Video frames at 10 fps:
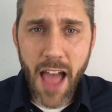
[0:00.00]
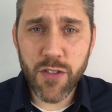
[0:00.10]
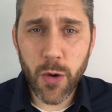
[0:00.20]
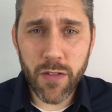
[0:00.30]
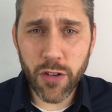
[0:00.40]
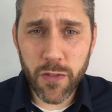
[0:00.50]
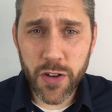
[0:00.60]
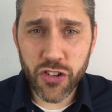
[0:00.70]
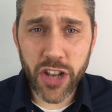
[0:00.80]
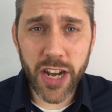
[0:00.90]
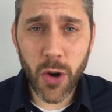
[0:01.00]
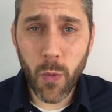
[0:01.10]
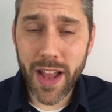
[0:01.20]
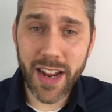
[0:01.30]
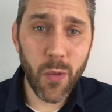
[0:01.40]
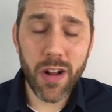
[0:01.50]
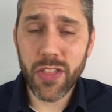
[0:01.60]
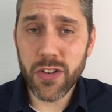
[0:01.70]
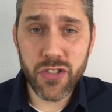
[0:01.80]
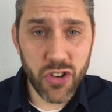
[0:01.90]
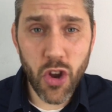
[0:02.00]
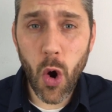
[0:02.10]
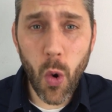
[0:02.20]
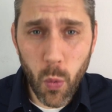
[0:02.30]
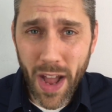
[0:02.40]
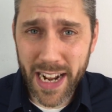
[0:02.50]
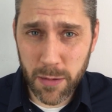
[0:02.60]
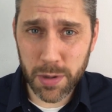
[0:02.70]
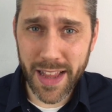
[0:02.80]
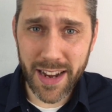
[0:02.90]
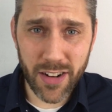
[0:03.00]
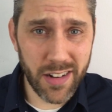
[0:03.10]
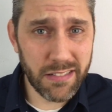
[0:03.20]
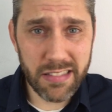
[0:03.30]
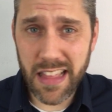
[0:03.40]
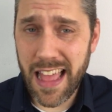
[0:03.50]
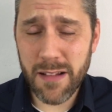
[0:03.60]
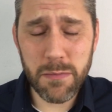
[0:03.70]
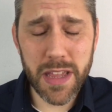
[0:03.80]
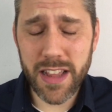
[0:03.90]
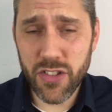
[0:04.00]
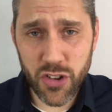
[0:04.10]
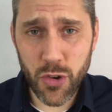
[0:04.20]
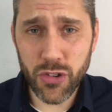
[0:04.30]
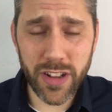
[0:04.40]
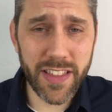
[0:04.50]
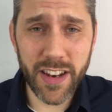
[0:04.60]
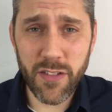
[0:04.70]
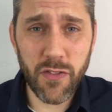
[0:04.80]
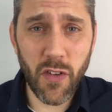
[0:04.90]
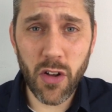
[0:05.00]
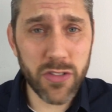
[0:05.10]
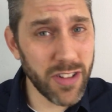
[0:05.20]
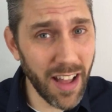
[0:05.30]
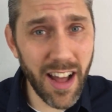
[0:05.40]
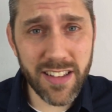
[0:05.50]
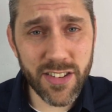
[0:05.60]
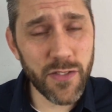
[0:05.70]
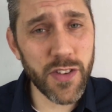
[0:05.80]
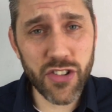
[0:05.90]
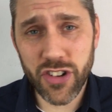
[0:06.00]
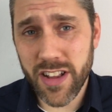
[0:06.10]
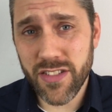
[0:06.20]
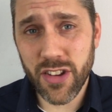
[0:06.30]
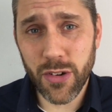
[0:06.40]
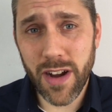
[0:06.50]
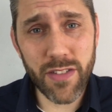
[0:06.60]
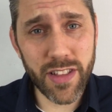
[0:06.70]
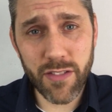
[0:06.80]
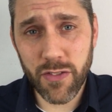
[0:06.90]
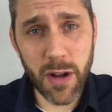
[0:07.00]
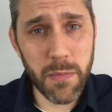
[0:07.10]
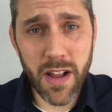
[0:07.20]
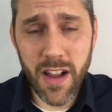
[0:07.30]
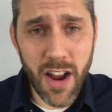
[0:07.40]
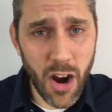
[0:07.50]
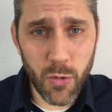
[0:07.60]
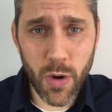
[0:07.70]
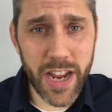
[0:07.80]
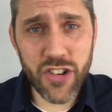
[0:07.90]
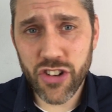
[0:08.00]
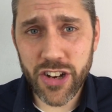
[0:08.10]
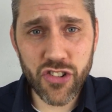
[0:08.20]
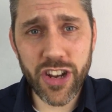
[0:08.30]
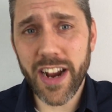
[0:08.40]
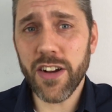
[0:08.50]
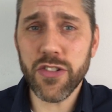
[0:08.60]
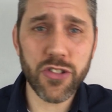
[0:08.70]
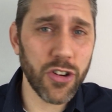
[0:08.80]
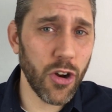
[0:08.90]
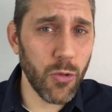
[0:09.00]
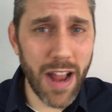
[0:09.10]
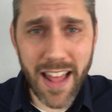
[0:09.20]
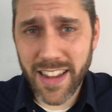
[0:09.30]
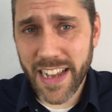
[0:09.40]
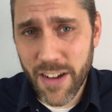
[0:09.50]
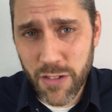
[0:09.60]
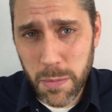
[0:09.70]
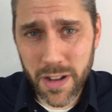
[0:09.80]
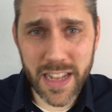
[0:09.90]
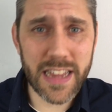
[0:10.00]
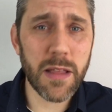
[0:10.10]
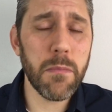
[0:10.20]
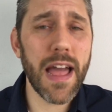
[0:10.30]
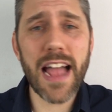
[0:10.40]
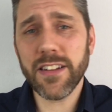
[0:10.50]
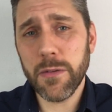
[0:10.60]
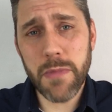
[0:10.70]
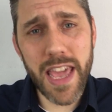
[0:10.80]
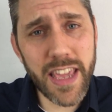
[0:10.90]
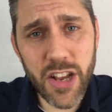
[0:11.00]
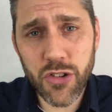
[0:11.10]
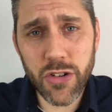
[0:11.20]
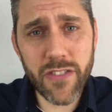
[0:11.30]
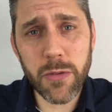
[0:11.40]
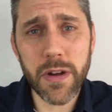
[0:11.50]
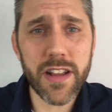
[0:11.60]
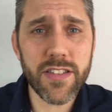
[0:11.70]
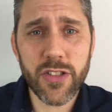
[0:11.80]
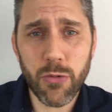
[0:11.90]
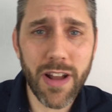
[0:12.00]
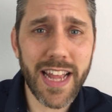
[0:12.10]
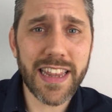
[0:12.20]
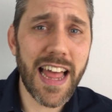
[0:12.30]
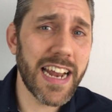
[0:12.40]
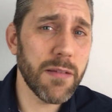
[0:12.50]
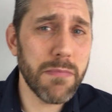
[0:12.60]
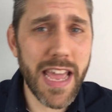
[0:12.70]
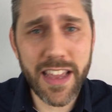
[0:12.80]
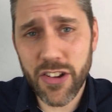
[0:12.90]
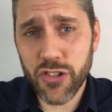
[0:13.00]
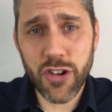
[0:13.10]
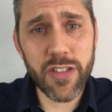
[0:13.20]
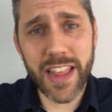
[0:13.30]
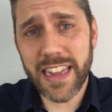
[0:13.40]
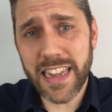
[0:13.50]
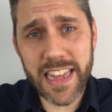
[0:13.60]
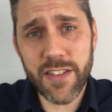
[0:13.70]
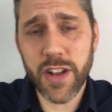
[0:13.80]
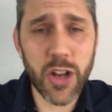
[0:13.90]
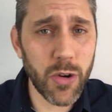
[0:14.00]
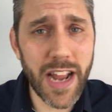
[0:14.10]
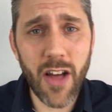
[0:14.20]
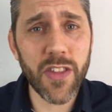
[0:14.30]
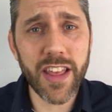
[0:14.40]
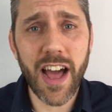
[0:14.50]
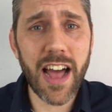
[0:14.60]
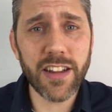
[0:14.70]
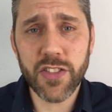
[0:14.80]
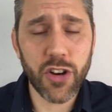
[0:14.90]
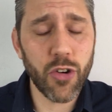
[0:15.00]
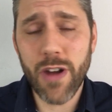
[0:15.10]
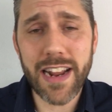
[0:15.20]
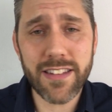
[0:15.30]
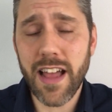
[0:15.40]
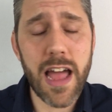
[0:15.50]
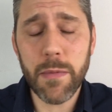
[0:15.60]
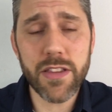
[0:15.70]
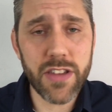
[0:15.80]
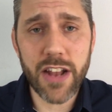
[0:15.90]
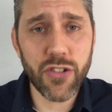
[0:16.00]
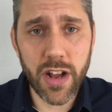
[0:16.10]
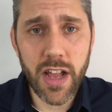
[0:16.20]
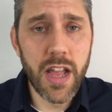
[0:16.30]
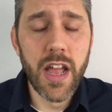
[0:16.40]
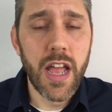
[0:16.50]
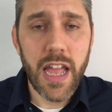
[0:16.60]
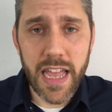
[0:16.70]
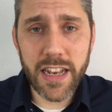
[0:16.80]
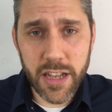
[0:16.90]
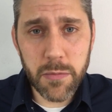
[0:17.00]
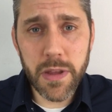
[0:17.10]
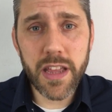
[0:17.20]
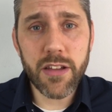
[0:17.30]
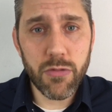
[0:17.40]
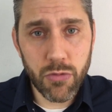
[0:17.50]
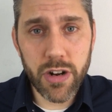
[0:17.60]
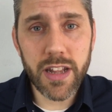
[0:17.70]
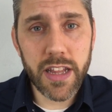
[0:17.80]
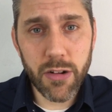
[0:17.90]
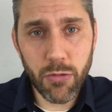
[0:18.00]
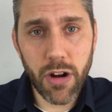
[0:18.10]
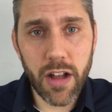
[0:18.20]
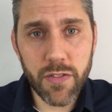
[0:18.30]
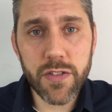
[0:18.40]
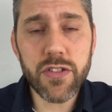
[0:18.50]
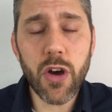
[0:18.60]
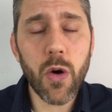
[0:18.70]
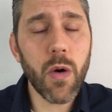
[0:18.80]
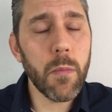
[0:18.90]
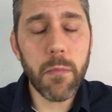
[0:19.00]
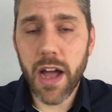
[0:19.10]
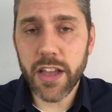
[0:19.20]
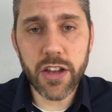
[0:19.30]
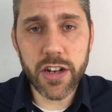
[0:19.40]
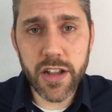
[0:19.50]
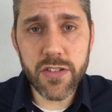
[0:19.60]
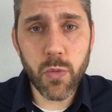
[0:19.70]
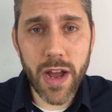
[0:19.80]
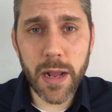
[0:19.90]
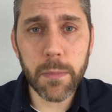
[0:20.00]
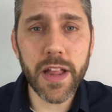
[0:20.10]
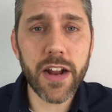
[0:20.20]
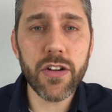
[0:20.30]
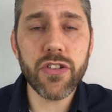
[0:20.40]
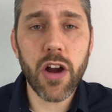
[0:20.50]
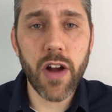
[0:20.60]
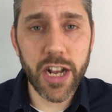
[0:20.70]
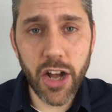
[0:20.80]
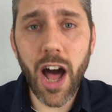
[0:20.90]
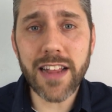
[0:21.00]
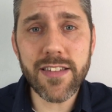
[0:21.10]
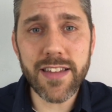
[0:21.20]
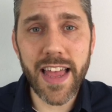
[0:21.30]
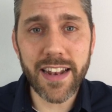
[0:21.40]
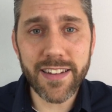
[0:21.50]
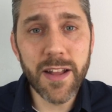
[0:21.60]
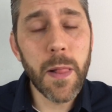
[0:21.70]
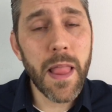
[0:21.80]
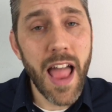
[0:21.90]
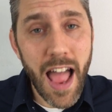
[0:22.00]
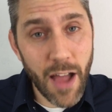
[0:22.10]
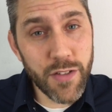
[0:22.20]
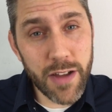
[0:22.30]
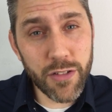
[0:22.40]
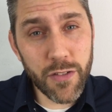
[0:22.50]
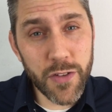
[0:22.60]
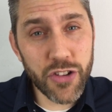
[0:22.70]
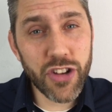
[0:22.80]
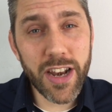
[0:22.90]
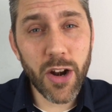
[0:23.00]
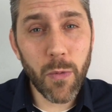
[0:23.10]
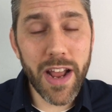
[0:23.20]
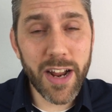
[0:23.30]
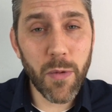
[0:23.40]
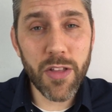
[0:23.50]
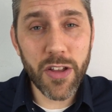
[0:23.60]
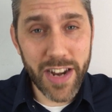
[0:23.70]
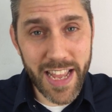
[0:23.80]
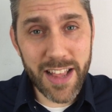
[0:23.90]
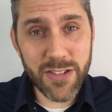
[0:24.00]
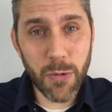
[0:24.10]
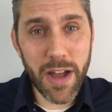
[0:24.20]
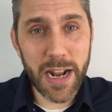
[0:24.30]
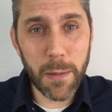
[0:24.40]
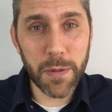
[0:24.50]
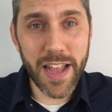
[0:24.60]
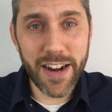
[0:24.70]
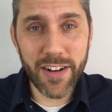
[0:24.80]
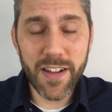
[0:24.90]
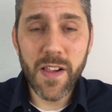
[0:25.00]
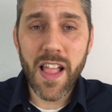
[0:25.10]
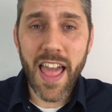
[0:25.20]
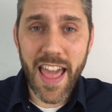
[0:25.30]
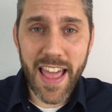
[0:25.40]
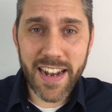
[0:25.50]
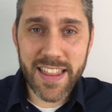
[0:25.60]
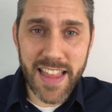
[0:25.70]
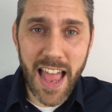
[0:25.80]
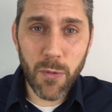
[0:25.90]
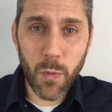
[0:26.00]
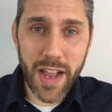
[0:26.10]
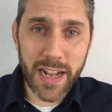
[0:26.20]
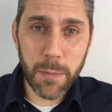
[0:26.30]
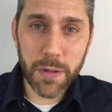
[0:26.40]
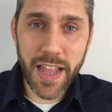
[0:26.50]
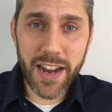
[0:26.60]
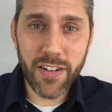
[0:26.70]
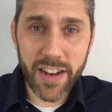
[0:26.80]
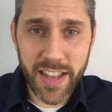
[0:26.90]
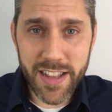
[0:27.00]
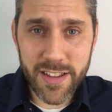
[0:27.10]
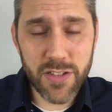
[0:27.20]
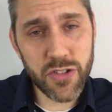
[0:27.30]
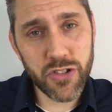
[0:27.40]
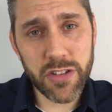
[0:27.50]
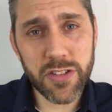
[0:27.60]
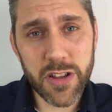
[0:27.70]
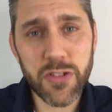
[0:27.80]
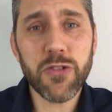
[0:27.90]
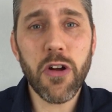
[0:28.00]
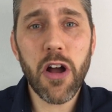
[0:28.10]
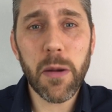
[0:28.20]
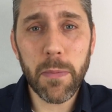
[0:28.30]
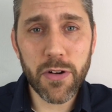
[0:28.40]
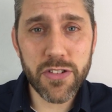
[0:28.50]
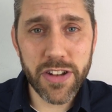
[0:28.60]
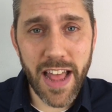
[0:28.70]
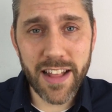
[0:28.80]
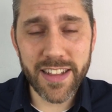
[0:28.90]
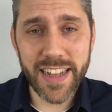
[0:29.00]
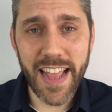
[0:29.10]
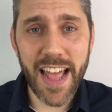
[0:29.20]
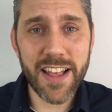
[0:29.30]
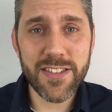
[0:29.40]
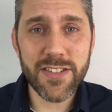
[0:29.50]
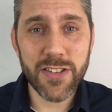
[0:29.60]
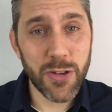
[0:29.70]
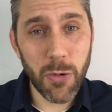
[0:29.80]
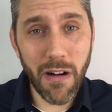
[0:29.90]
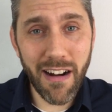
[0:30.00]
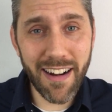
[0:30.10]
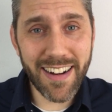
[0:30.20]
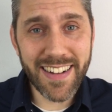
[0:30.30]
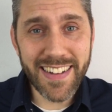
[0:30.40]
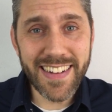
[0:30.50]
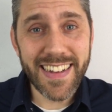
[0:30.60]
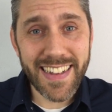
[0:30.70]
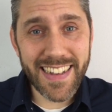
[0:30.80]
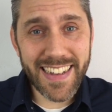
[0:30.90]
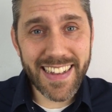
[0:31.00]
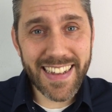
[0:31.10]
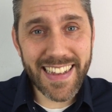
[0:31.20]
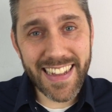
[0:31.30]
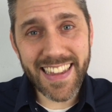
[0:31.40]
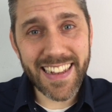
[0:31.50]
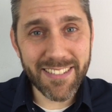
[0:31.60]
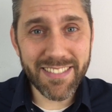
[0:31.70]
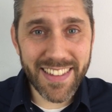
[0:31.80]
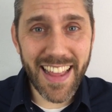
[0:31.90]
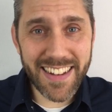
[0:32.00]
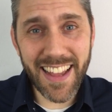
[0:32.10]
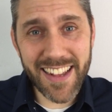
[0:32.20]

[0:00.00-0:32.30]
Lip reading: Have you ever officiated a wedding where there's no wedding planner? That means usually that it falls to us officiants to do everything from arranging chairs to corralling everybody at the back to making sure everybody's in the right line to making sure they leave and go down the aisle at the correct time, etc. It can be really rough. So, my goodness, wedding planners are a godsend. Have you ever officiated a wedding where there is a wedding planner and that wedding planner is just as strong a personality as you are? It can get